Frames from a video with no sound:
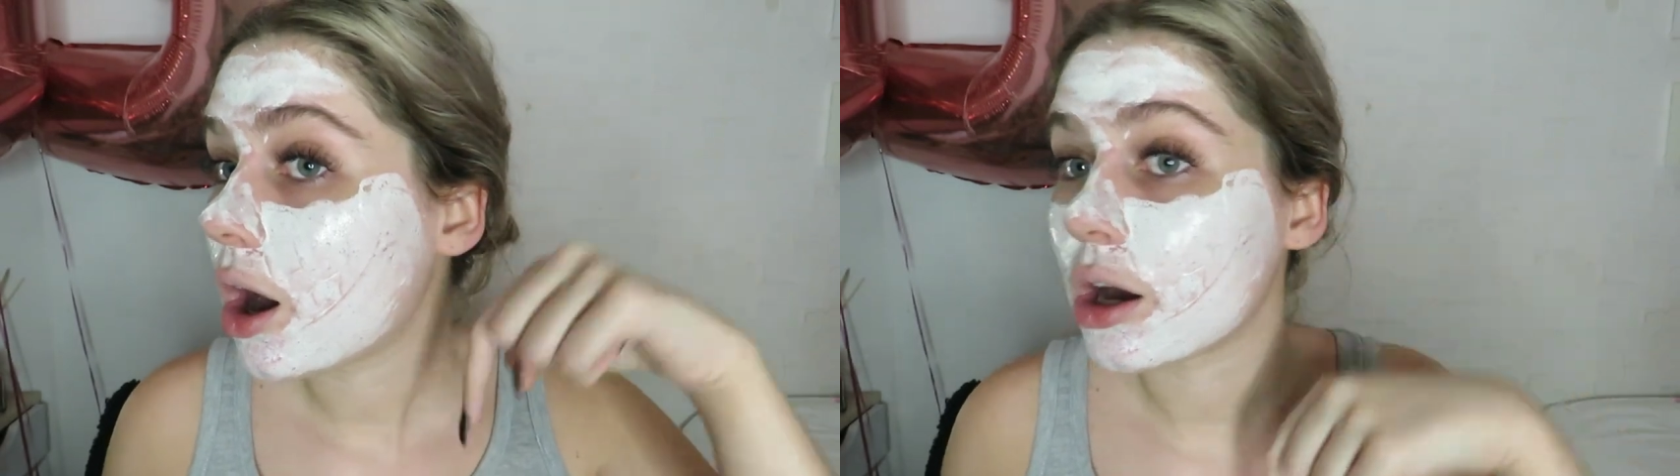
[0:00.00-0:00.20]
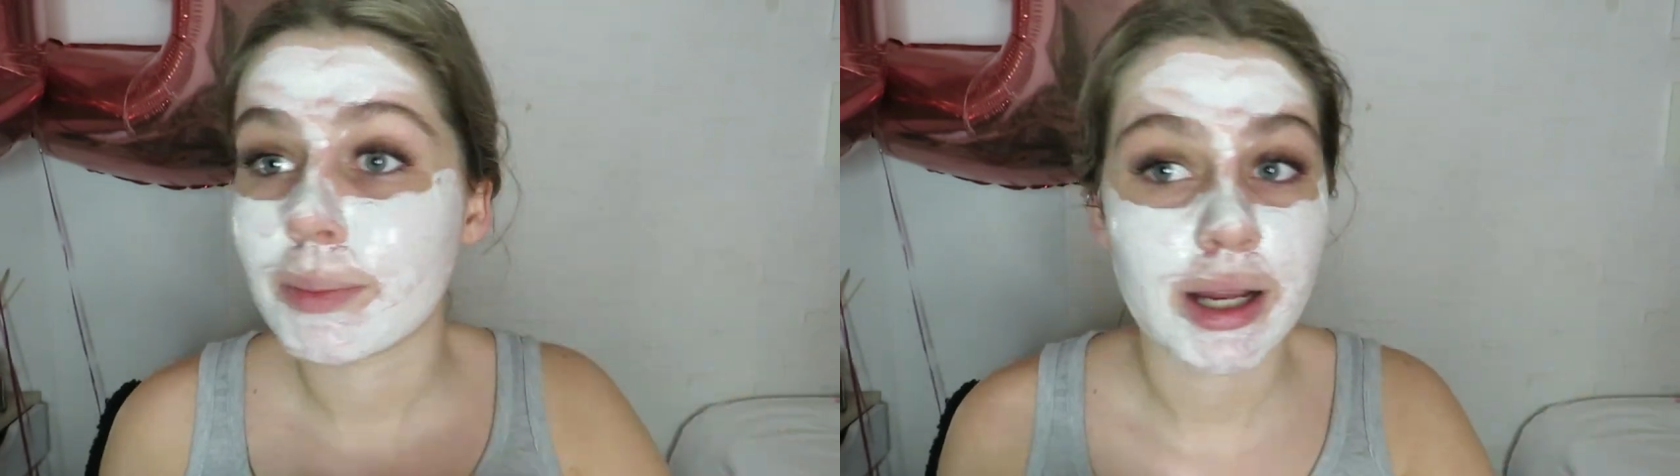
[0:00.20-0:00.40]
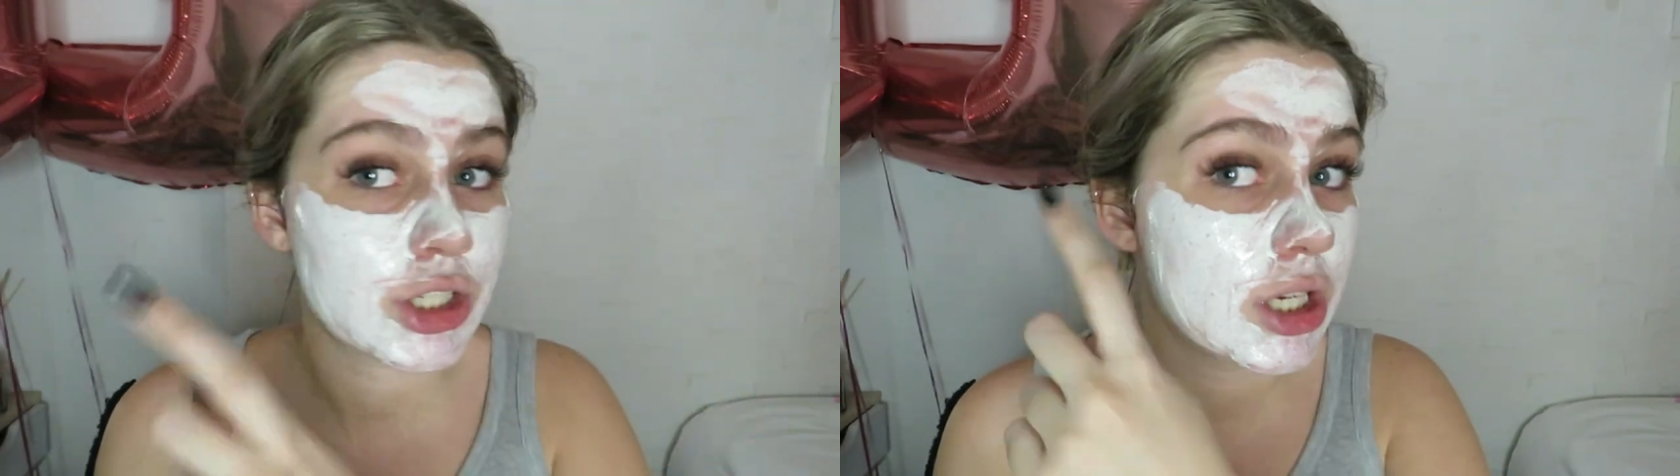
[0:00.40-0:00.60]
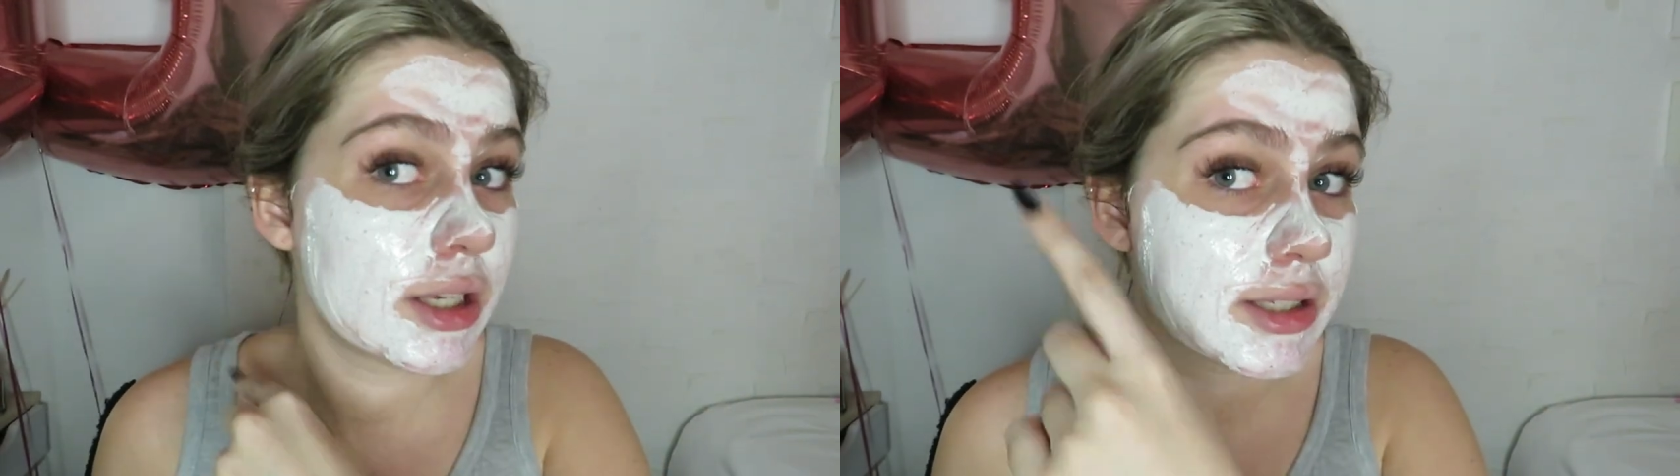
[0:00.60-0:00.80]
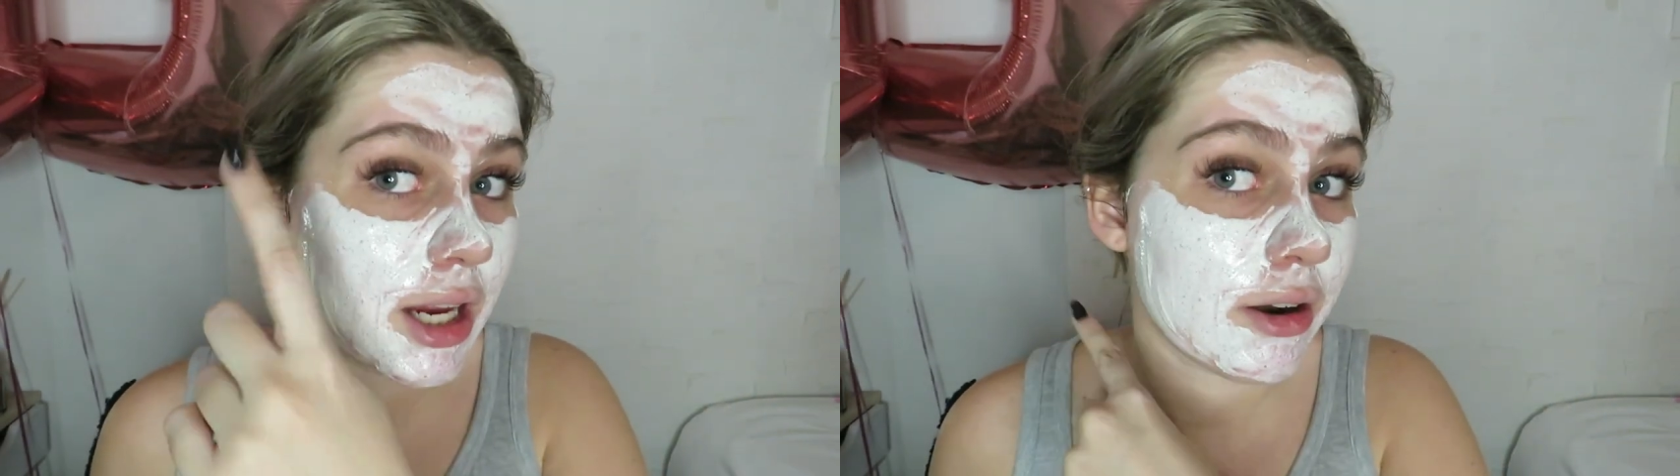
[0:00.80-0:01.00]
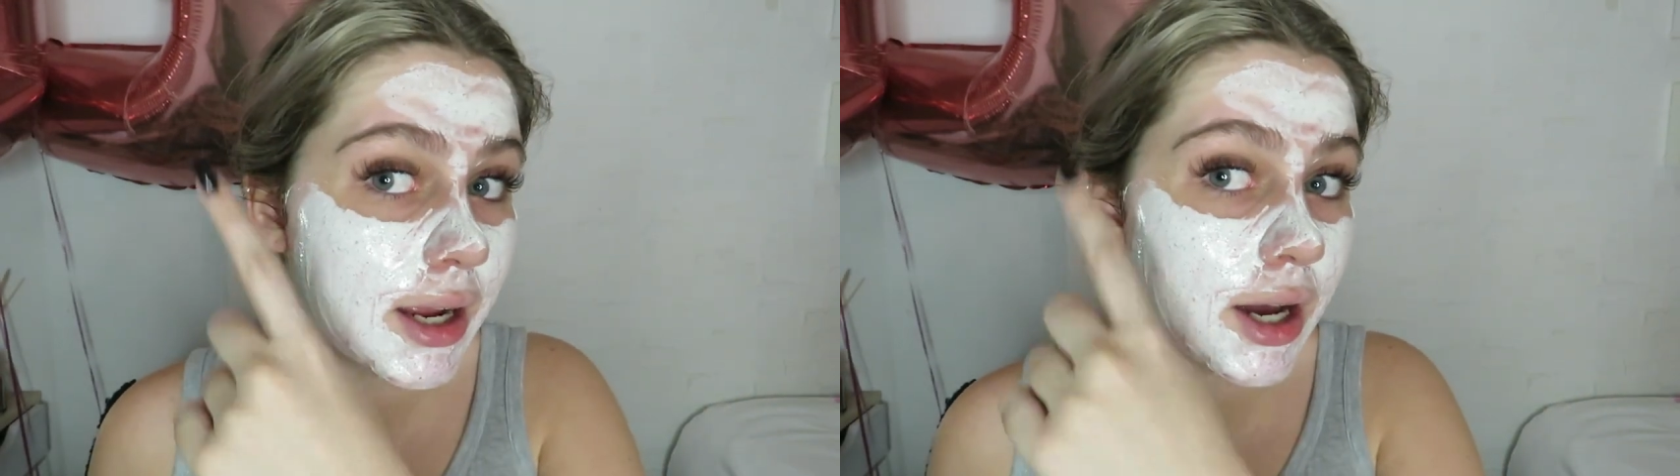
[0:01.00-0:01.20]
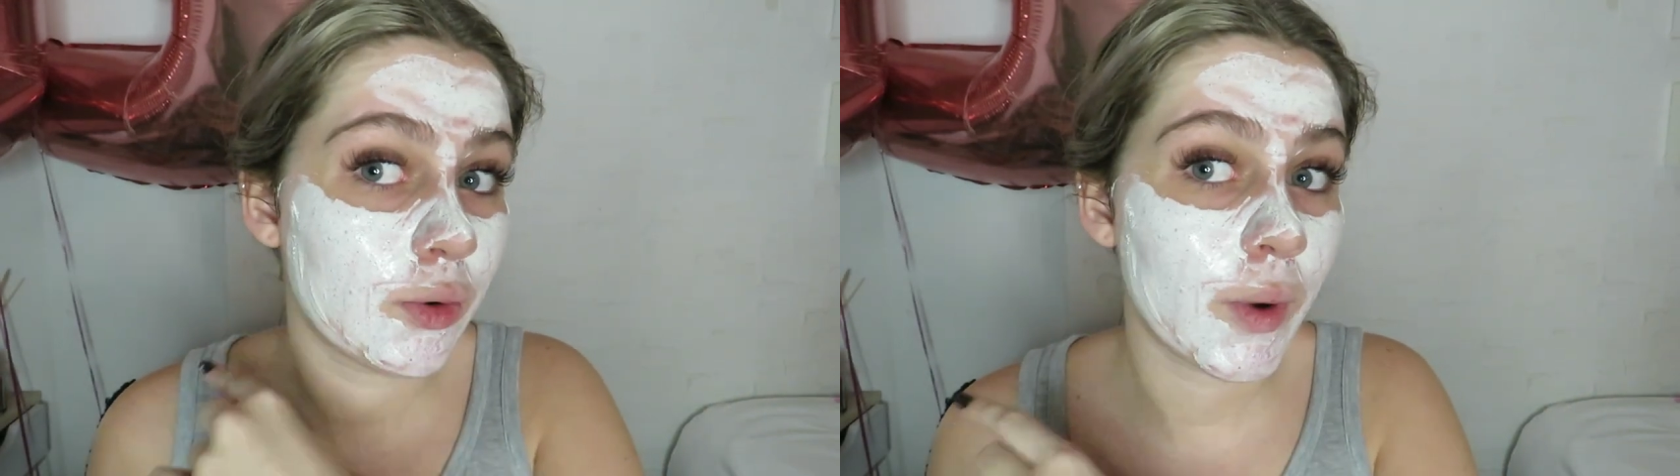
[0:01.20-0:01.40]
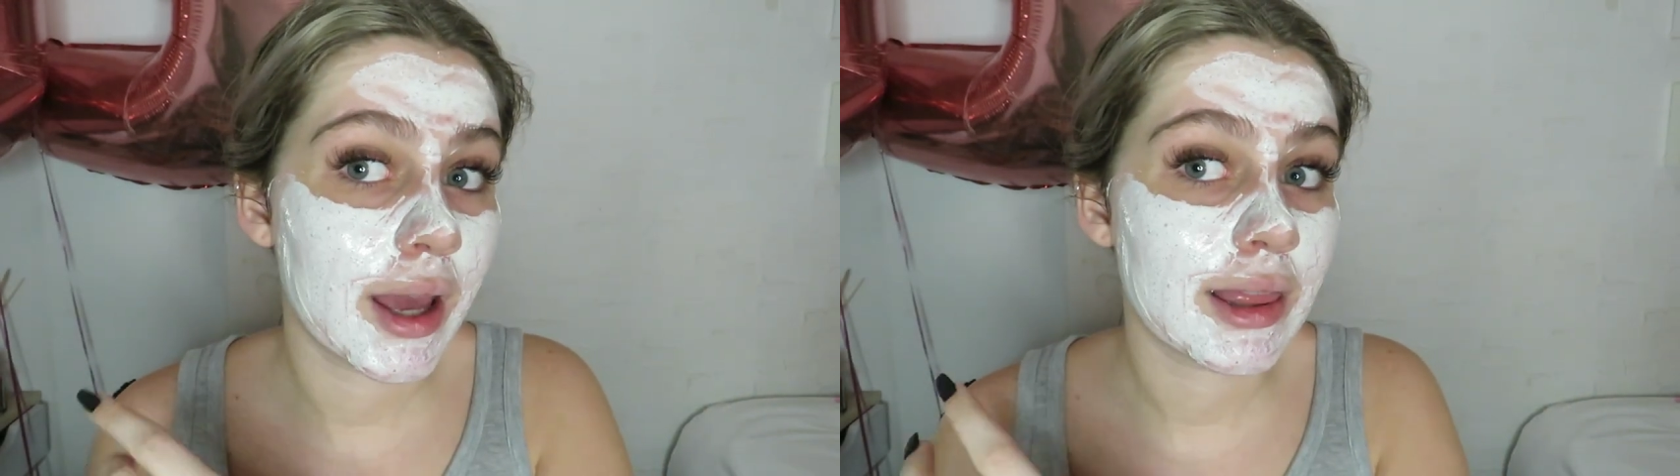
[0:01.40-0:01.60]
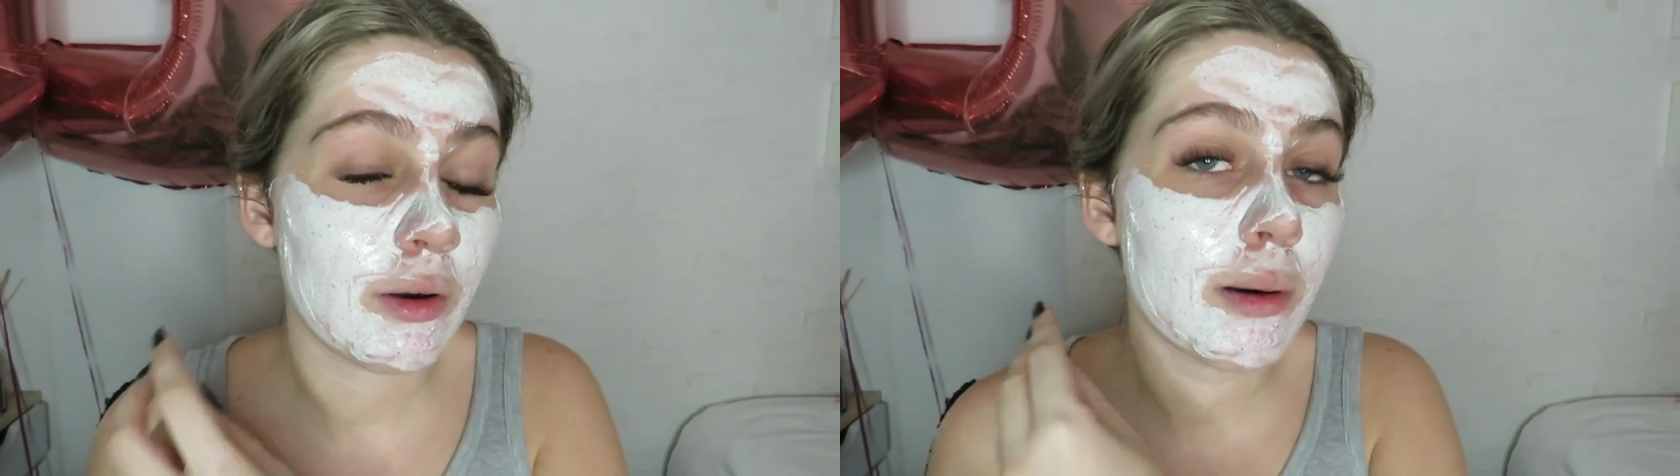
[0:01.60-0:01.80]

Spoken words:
on my cheeks area where they